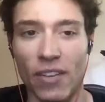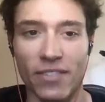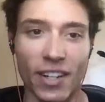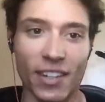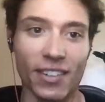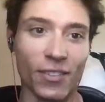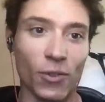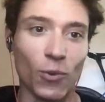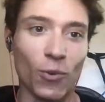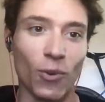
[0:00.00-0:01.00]
I've done
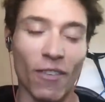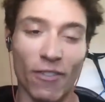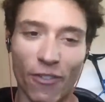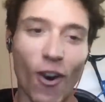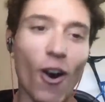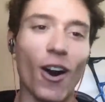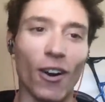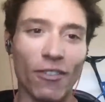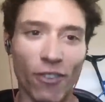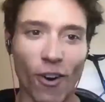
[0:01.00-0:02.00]

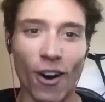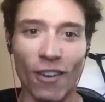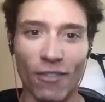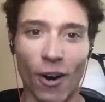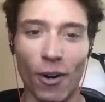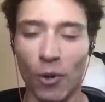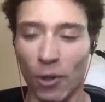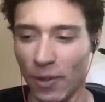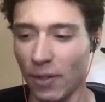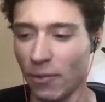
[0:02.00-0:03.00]
far, far, far
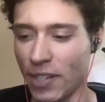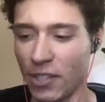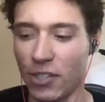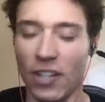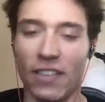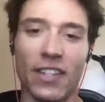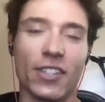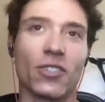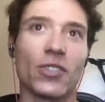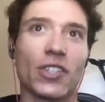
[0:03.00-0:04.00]
more research on the
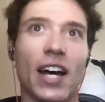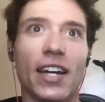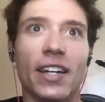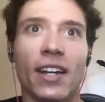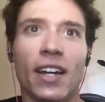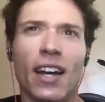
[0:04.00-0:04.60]
physical side.